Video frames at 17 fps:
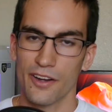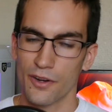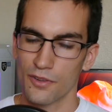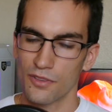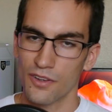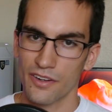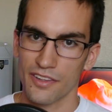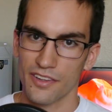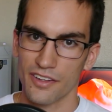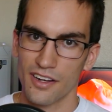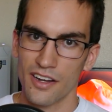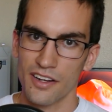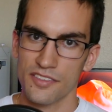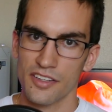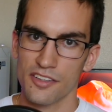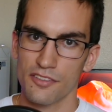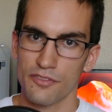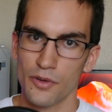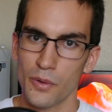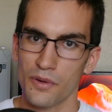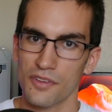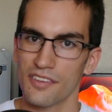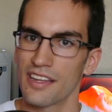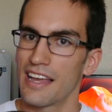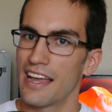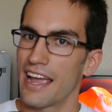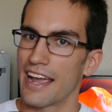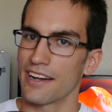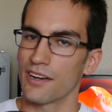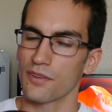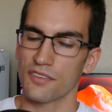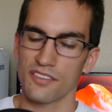Good luck in the contest, folks, and I'll